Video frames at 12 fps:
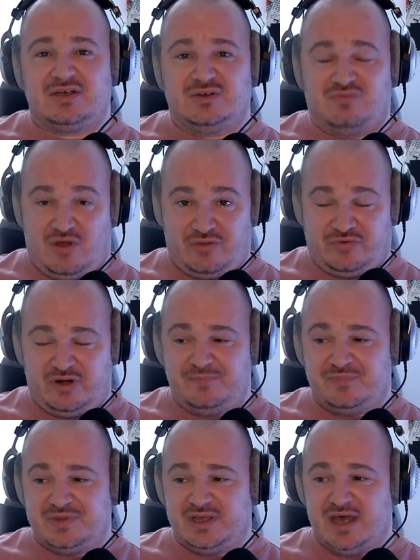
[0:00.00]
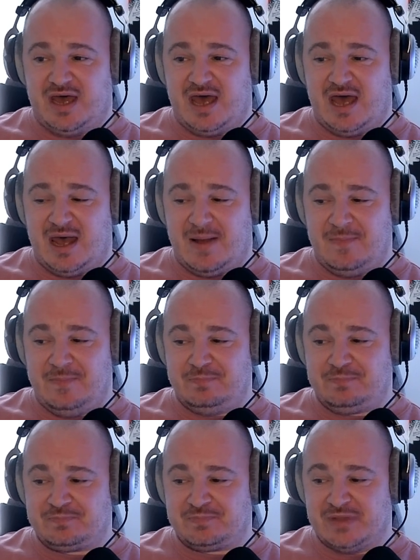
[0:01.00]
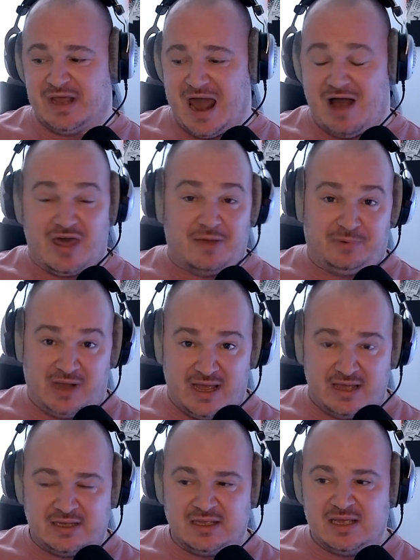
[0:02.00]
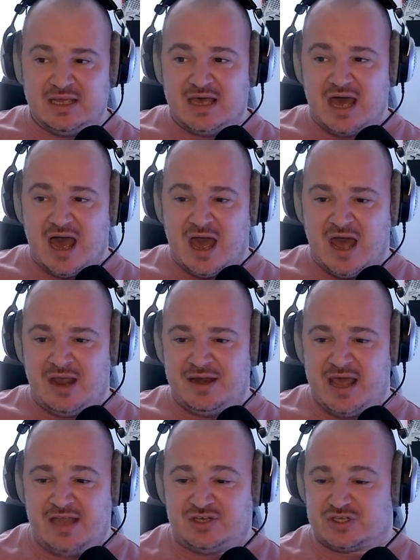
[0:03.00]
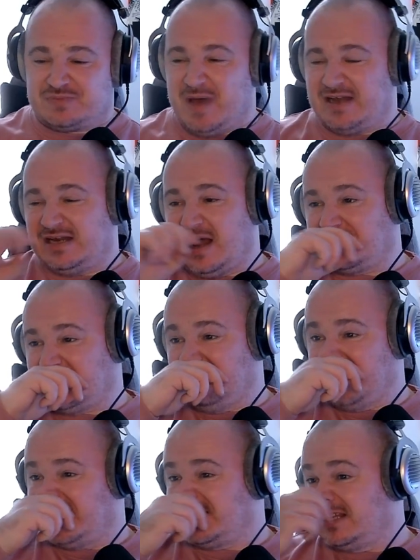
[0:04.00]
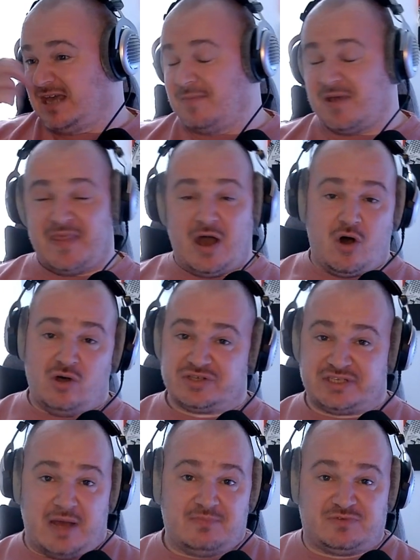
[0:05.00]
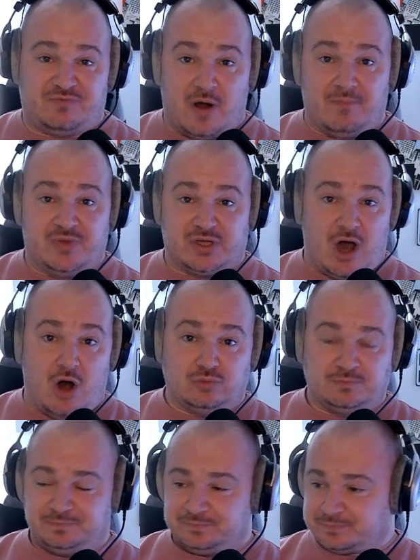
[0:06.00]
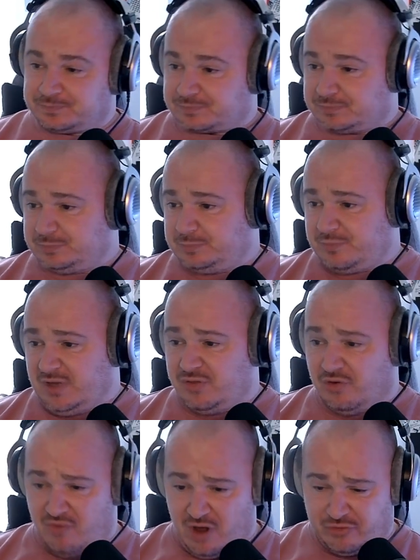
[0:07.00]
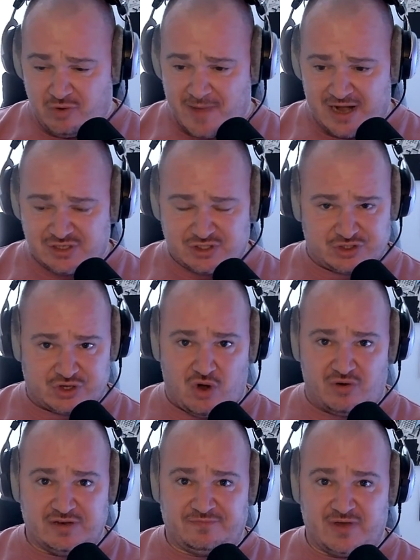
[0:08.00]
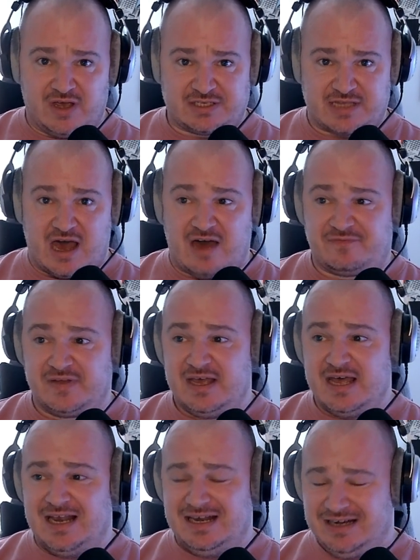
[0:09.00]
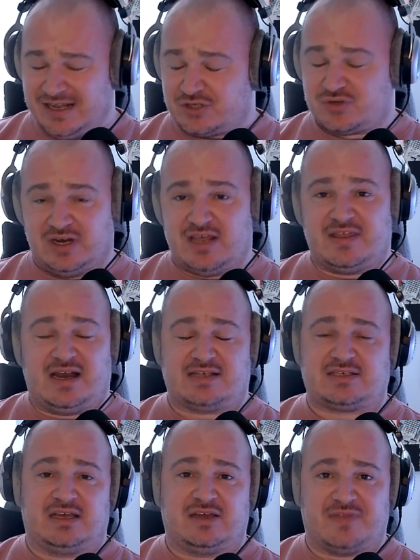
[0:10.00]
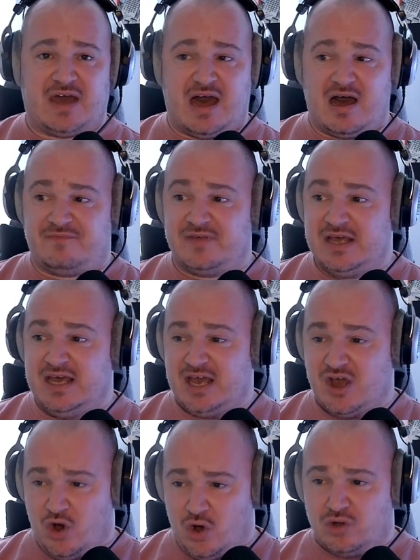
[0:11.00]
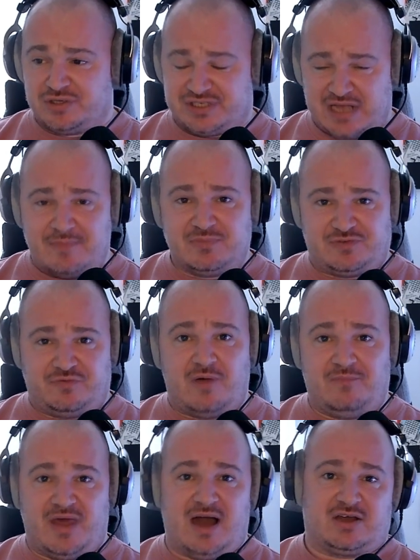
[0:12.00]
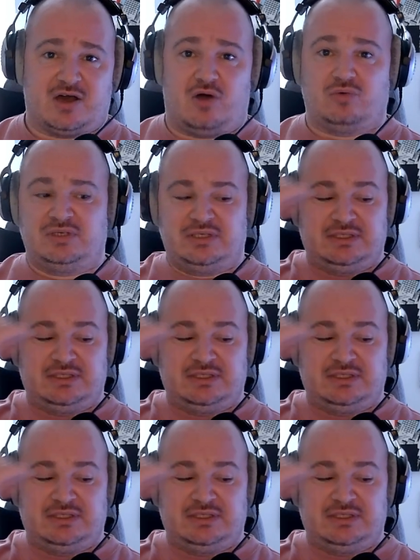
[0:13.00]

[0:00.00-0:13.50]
Rotherham and how they're playing, and it just made an absolute mess of the game. And that all stems from the goal that Rotherham managed to score in the first half, literally the last kick of the half. It all stems from that goal.